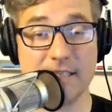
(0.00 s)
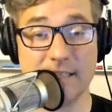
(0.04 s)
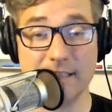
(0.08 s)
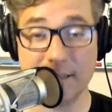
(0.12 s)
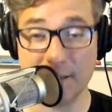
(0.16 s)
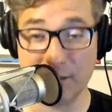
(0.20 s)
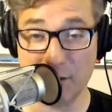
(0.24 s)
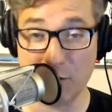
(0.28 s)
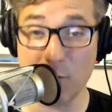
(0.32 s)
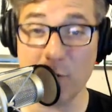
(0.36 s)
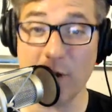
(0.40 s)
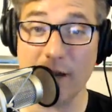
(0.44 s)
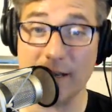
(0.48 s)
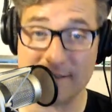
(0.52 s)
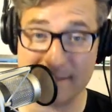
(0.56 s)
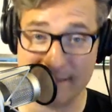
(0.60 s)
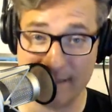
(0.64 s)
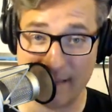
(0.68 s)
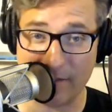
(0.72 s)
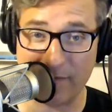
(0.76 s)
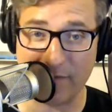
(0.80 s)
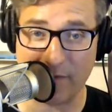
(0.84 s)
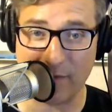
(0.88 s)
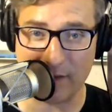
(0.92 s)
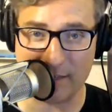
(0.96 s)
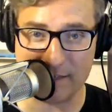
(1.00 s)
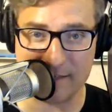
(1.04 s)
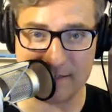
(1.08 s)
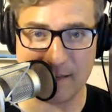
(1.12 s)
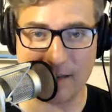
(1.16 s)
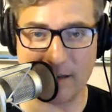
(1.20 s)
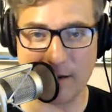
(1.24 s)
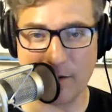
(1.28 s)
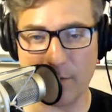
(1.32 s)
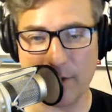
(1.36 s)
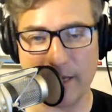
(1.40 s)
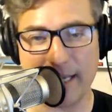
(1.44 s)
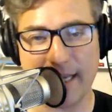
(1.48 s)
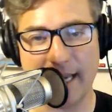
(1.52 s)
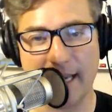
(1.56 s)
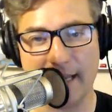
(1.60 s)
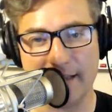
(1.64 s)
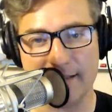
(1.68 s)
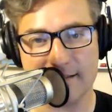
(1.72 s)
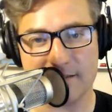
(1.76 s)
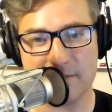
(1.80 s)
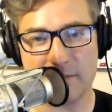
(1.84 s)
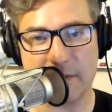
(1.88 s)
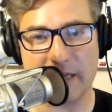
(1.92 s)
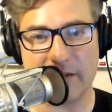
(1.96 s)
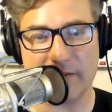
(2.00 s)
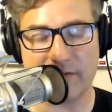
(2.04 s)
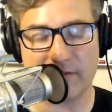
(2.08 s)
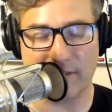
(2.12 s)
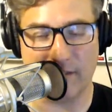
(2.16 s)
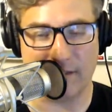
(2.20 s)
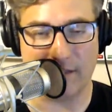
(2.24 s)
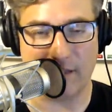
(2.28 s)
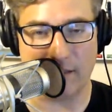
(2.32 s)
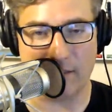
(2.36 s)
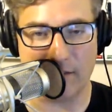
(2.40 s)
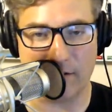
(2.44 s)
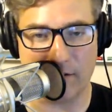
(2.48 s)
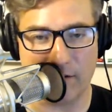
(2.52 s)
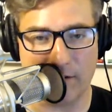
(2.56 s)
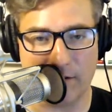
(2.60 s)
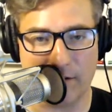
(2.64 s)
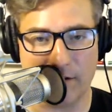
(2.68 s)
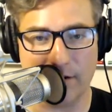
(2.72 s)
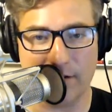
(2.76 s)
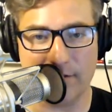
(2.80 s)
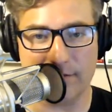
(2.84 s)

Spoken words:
in the U.S. Netflix. We can't speak to the other.